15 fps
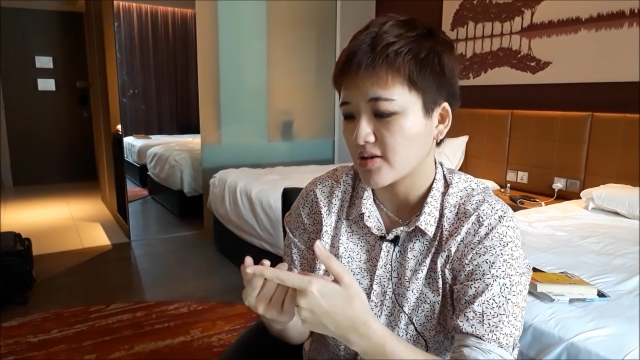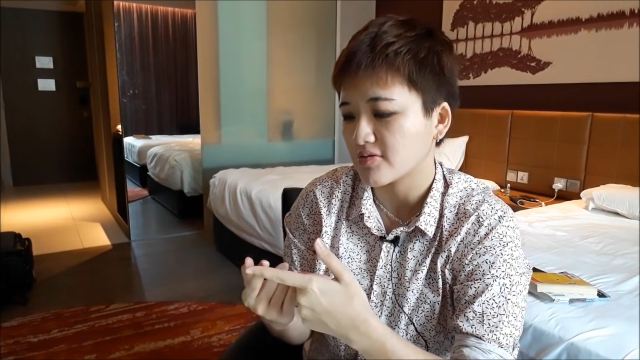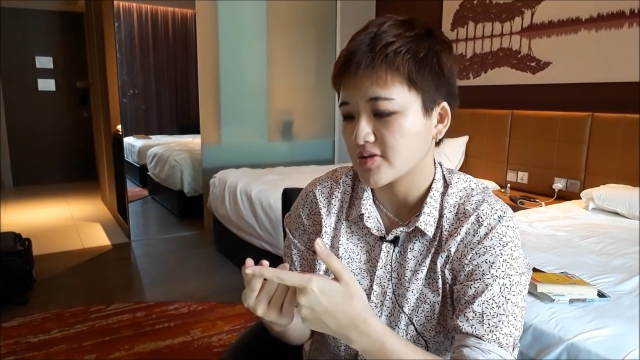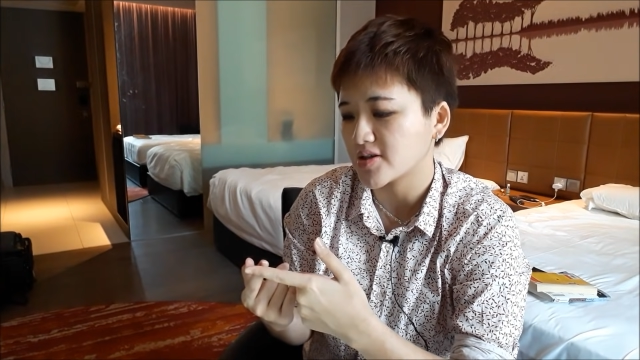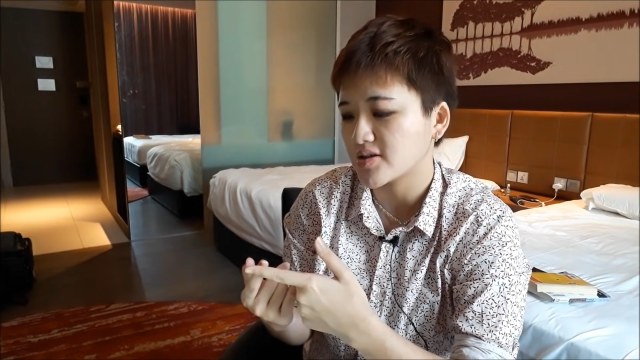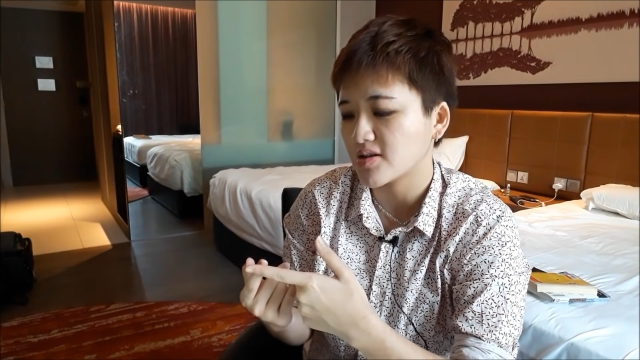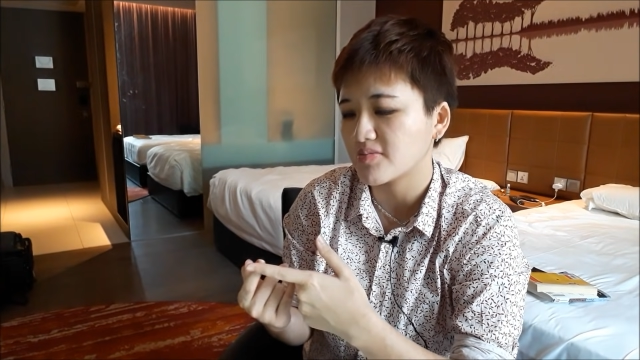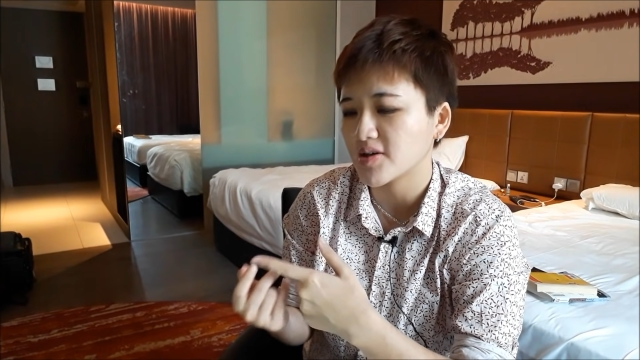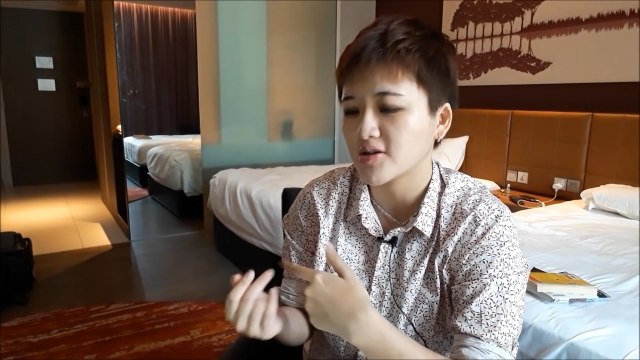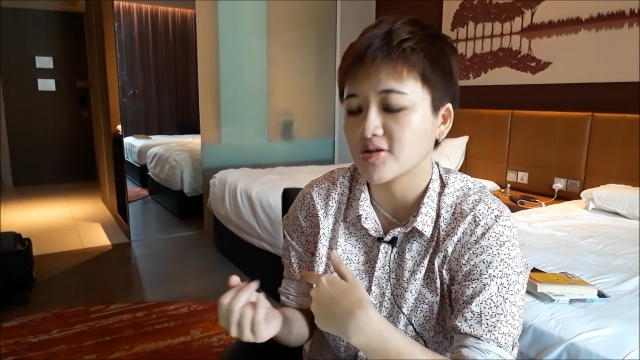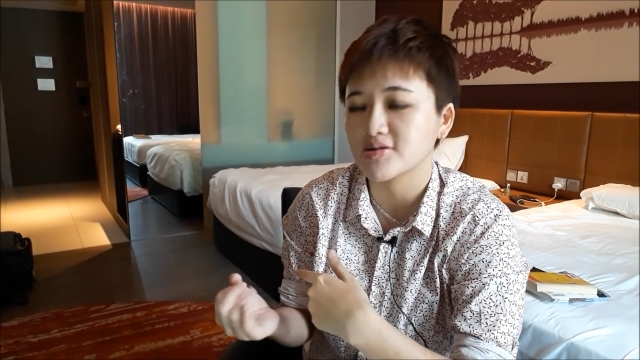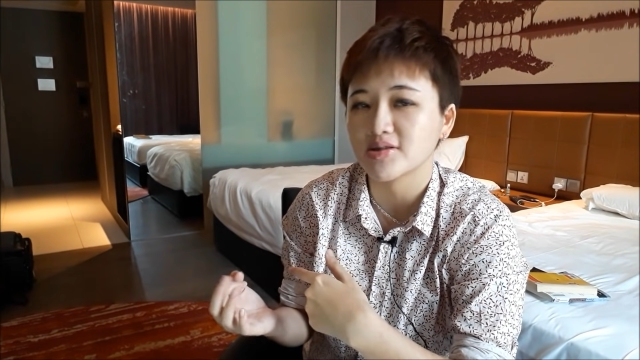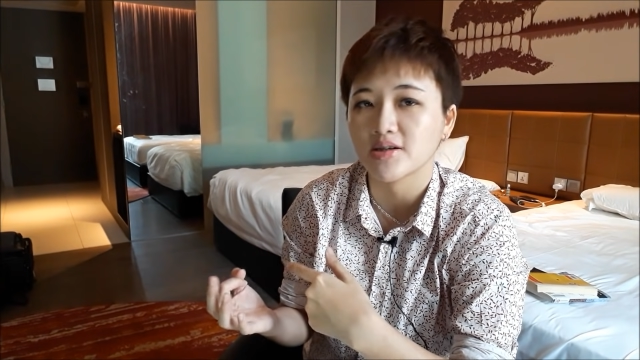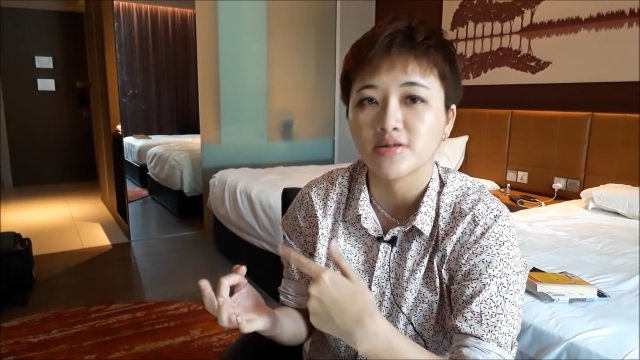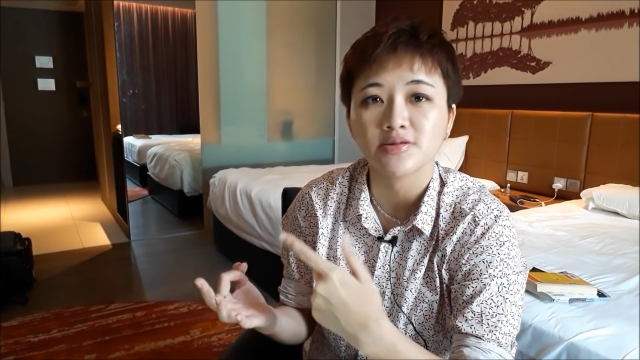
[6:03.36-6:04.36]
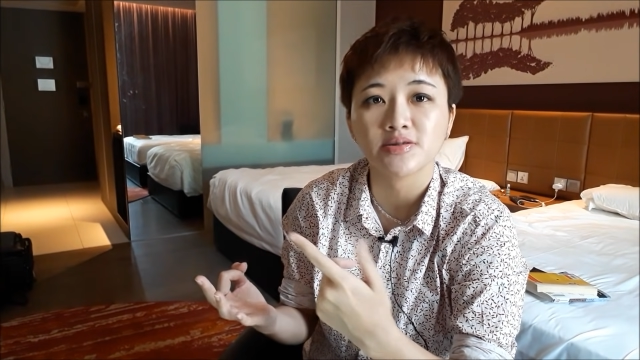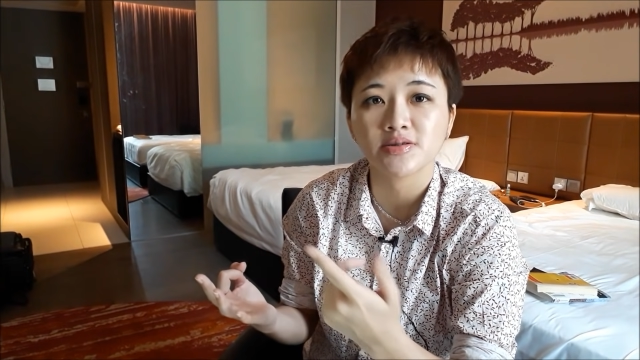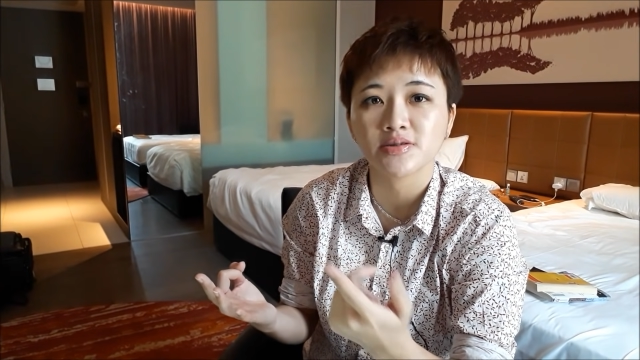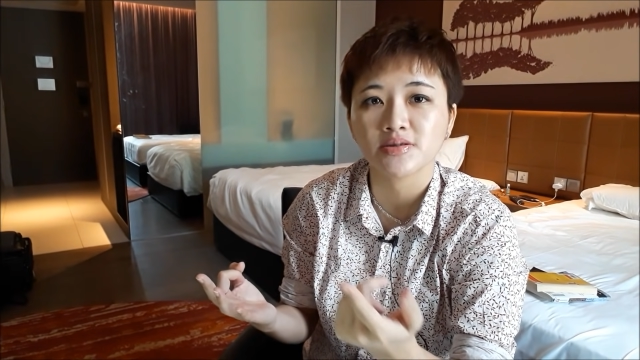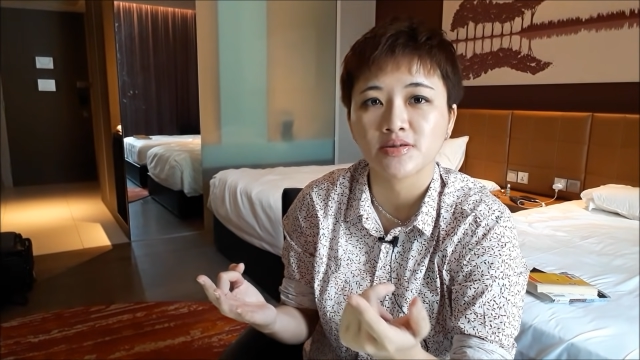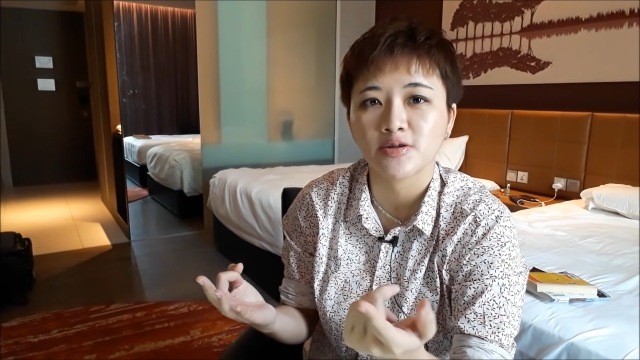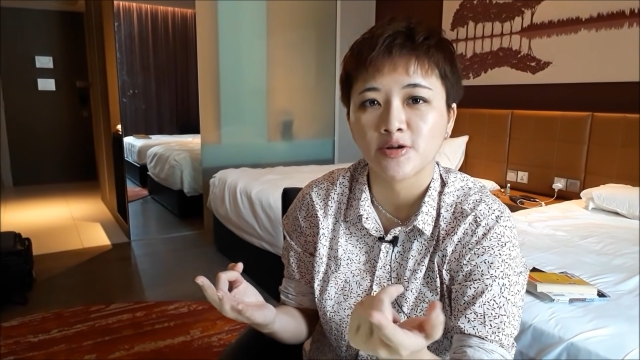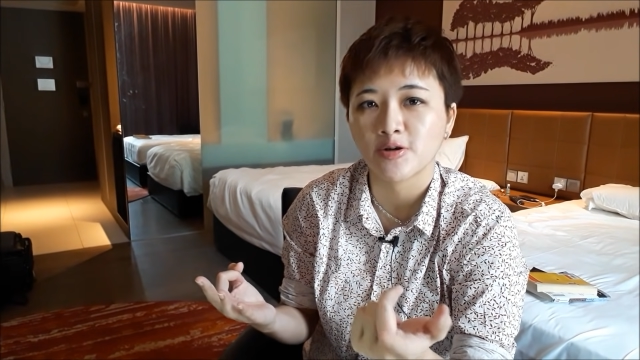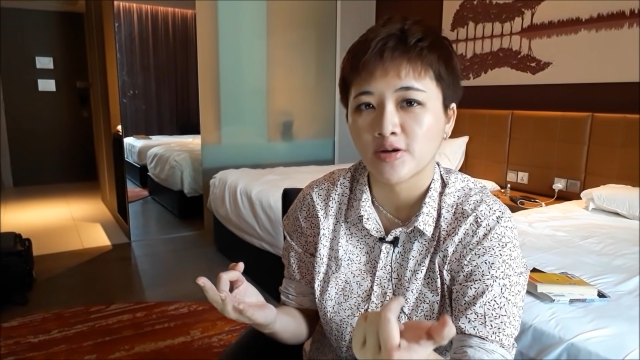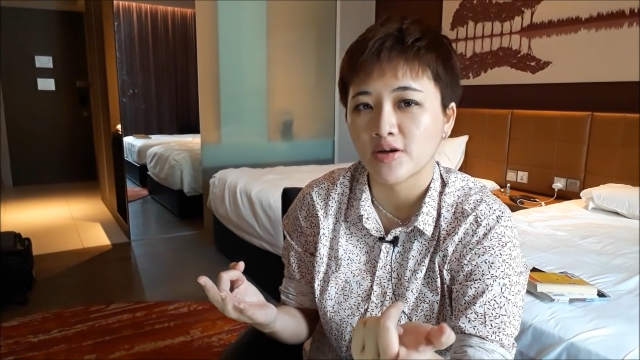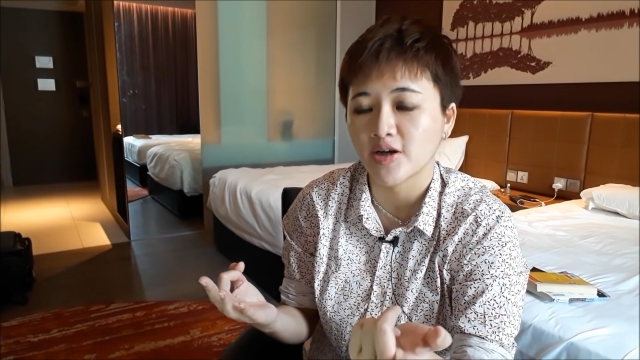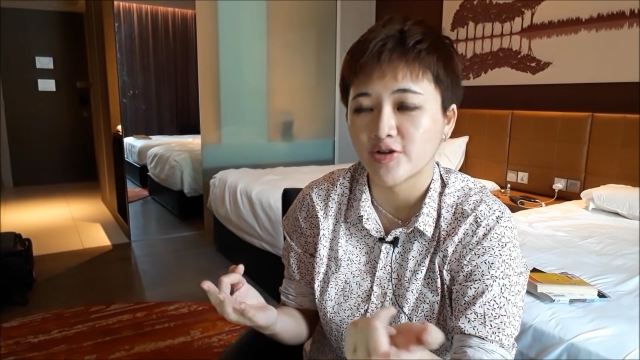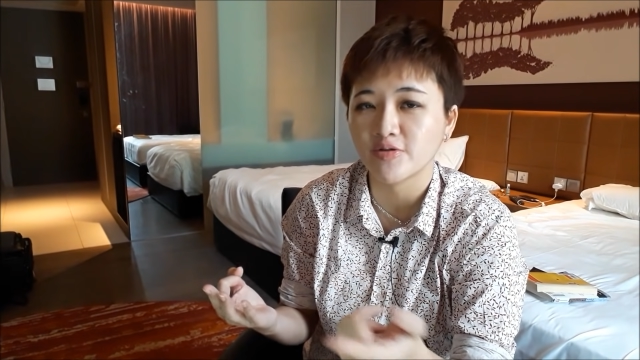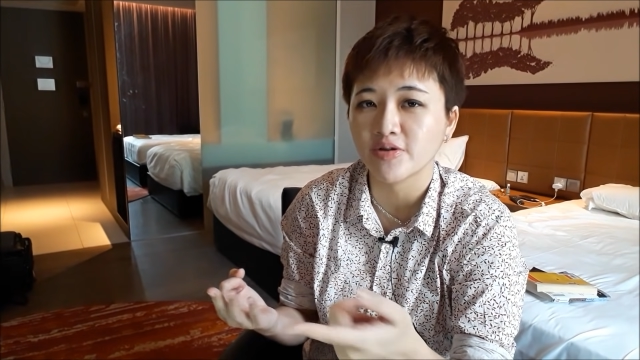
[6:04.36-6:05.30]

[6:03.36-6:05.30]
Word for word: calculating my lot size. I